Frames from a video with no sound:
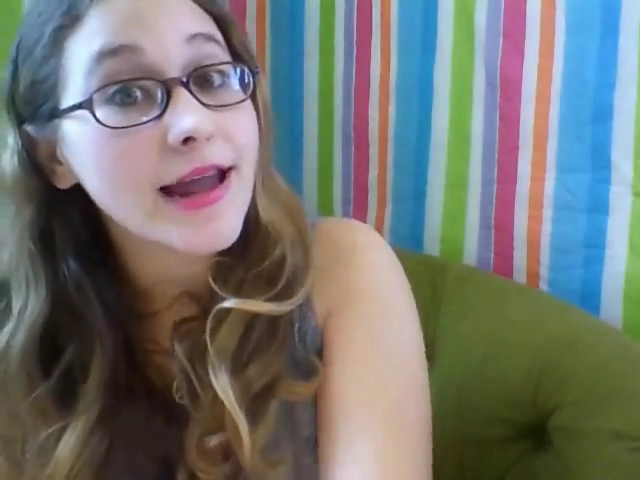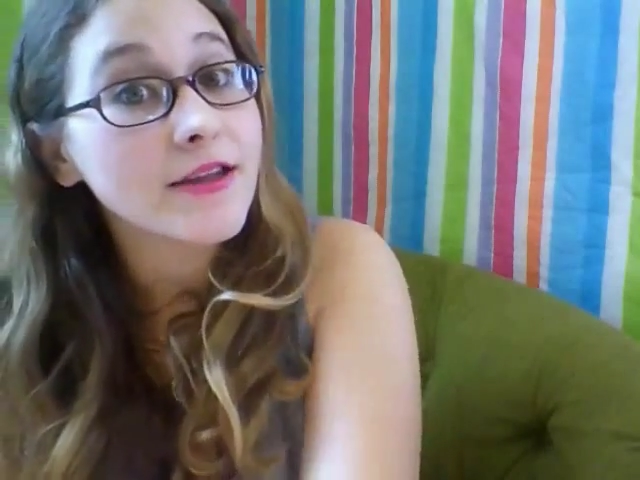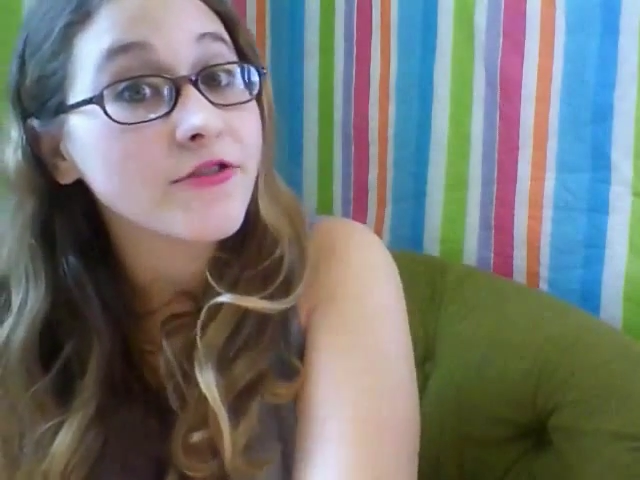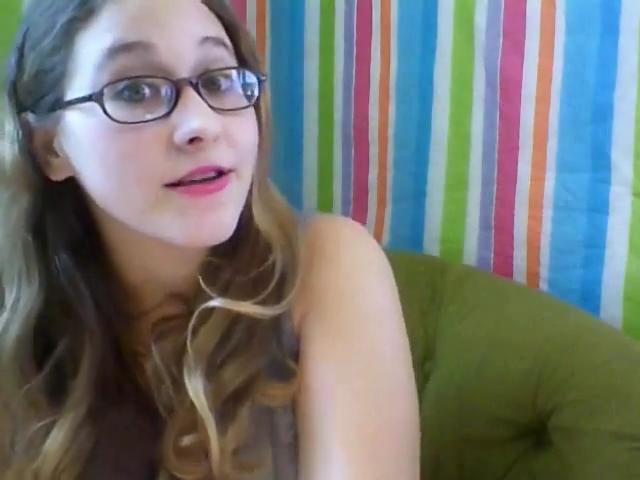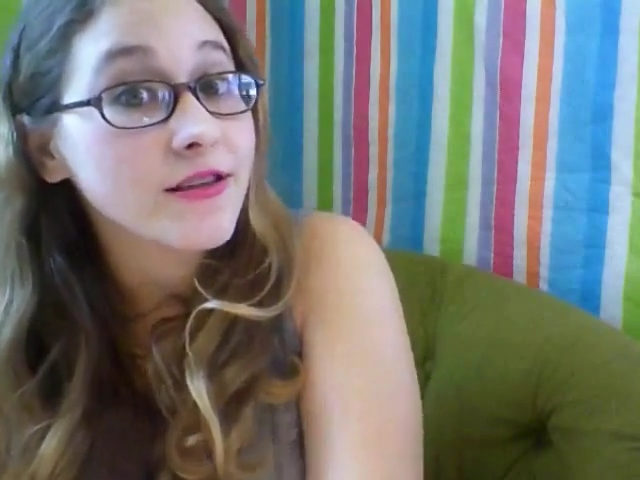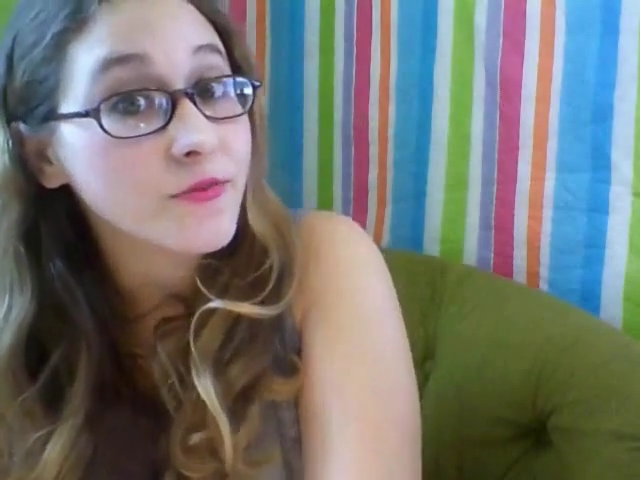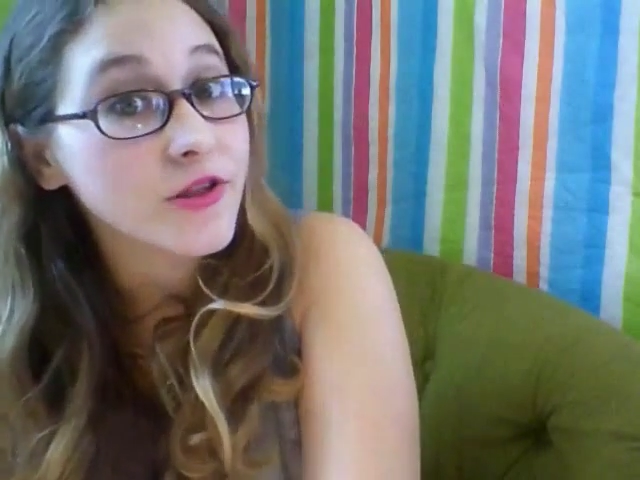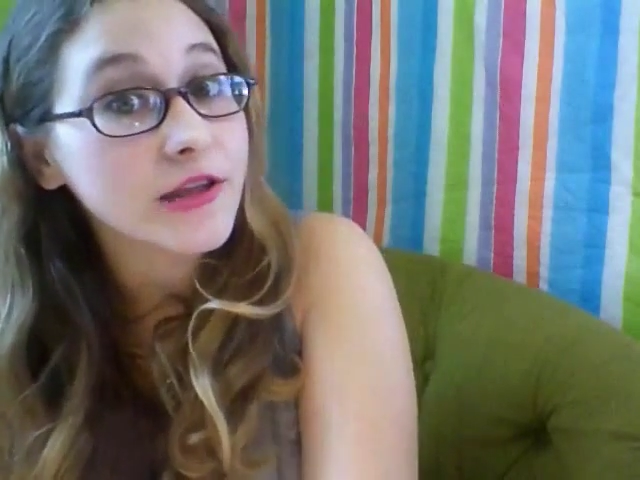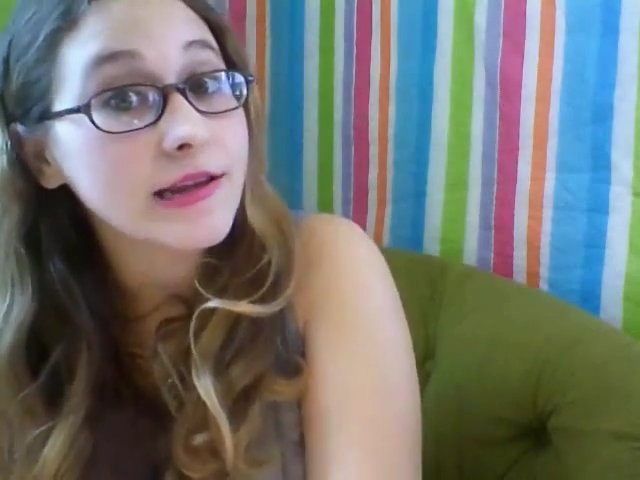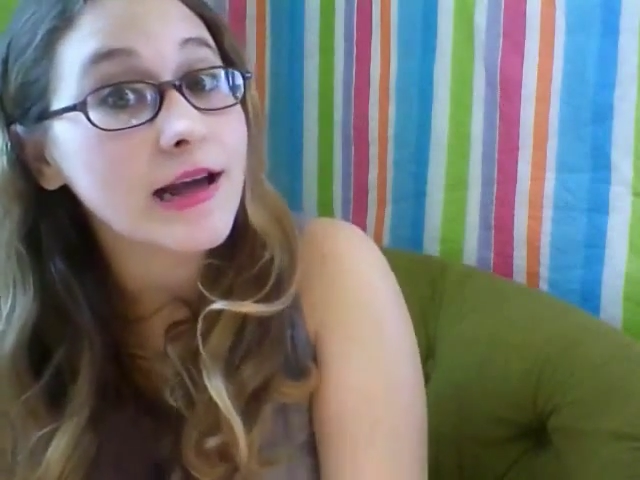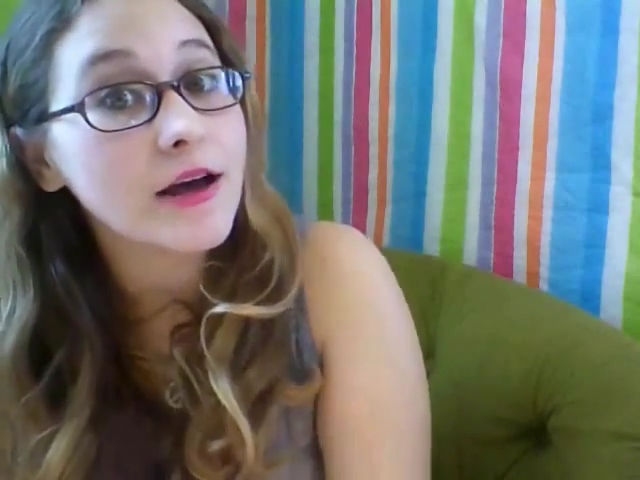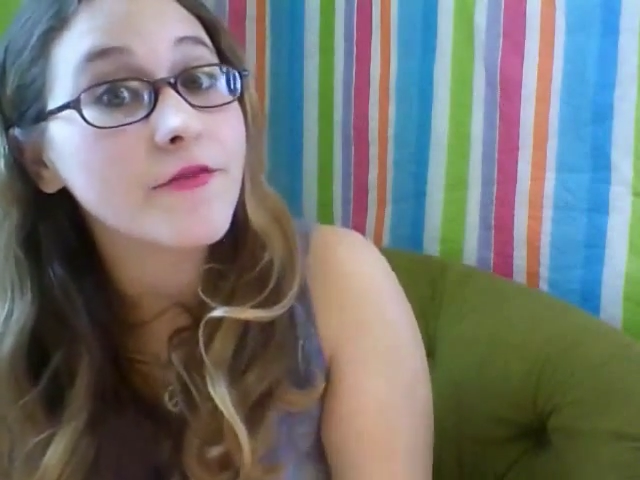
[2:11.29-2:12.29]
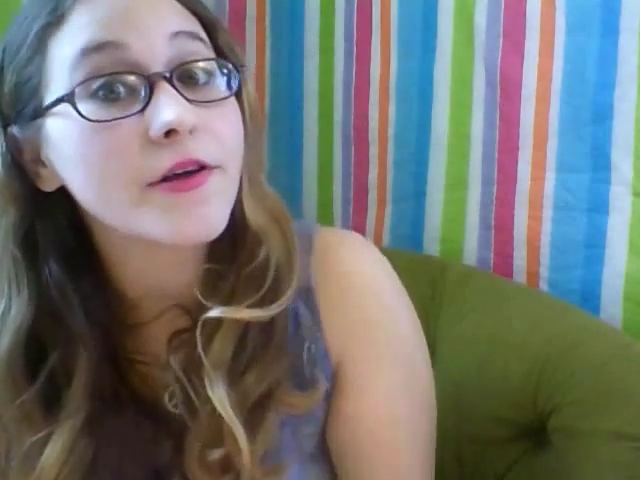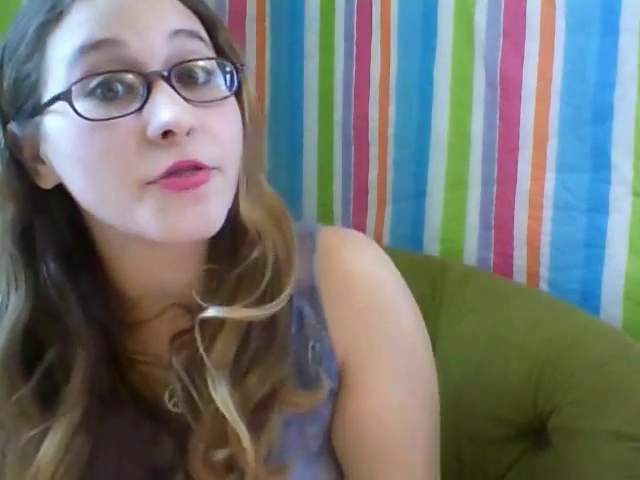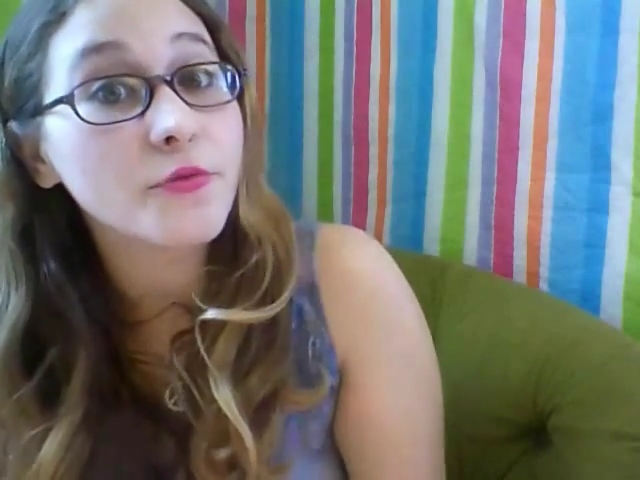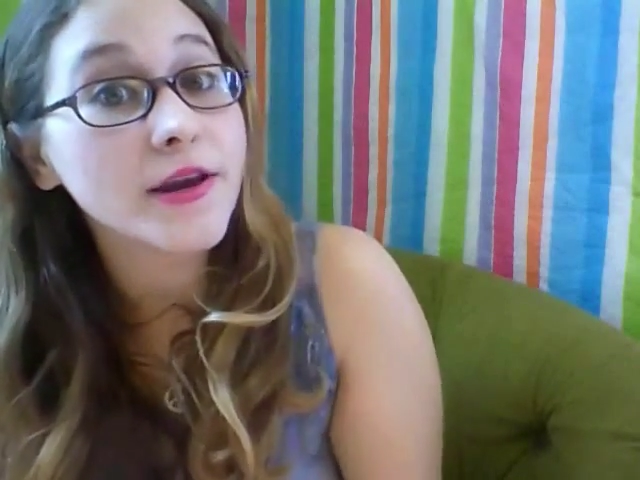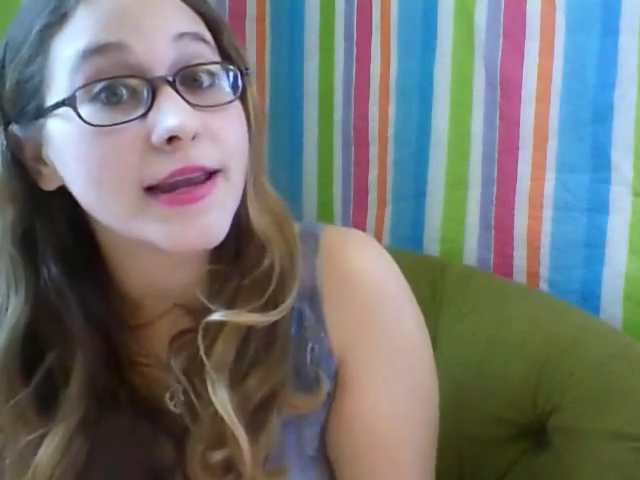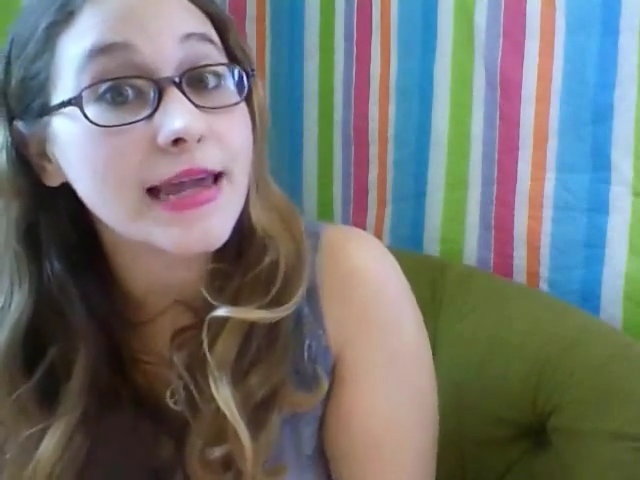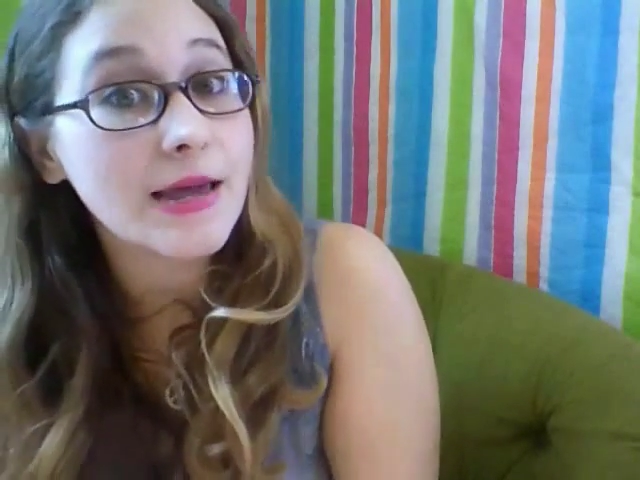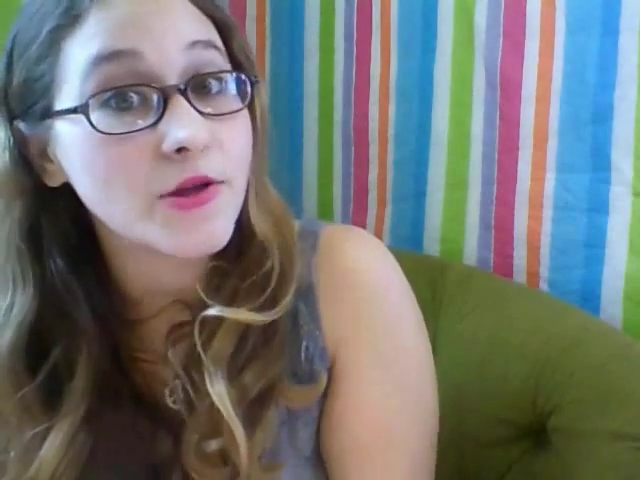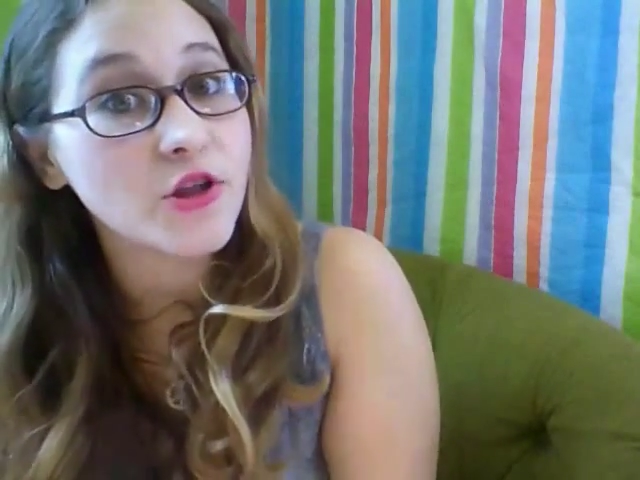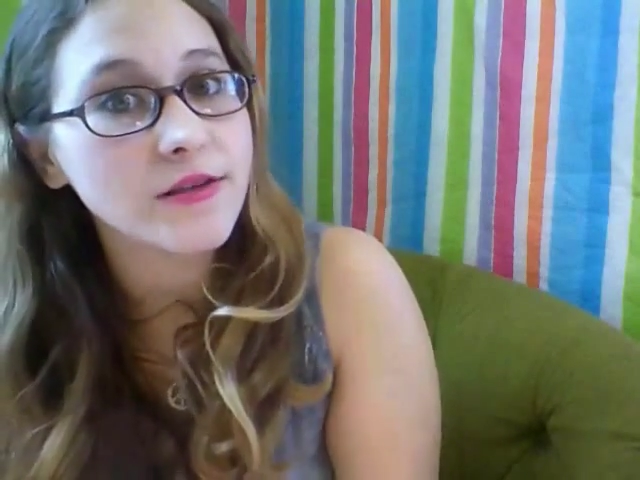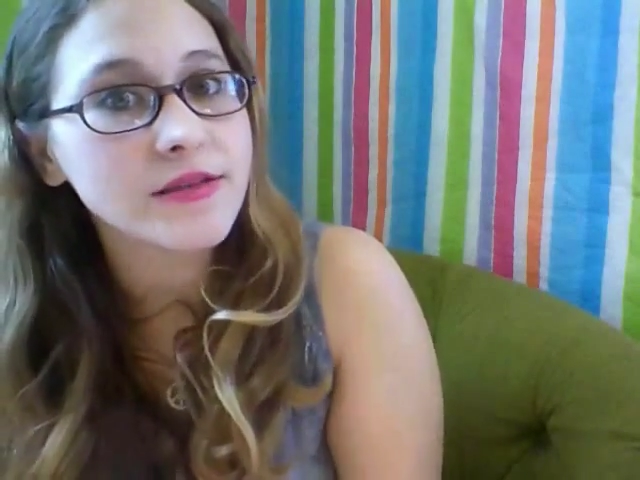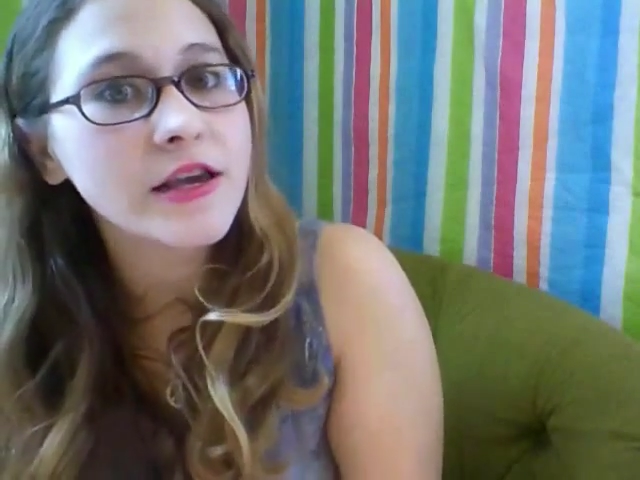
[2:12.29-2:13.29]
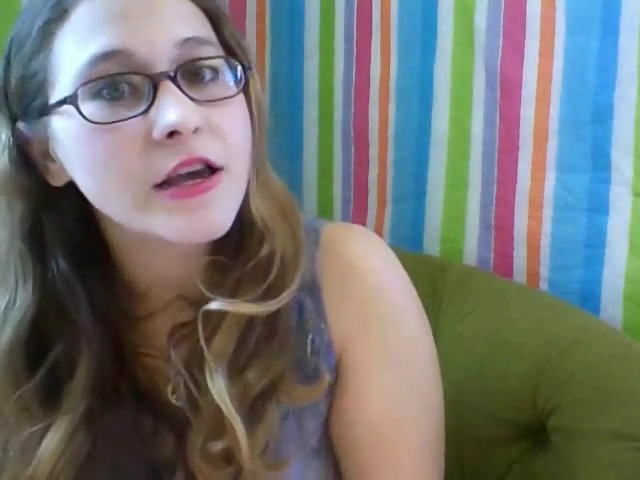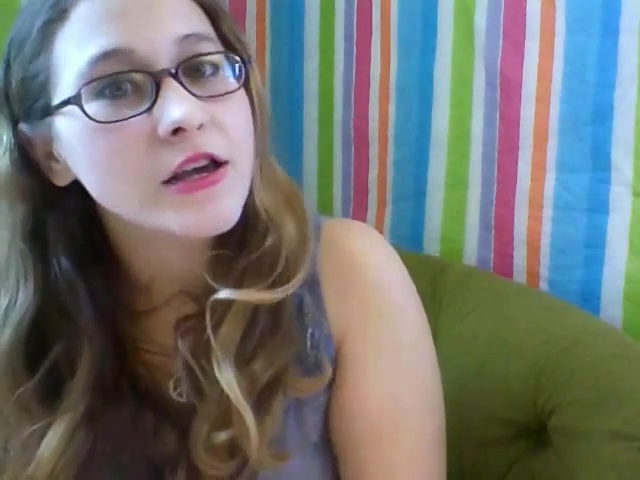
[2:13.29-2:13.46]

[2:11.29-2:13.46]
and transmission of 3D images,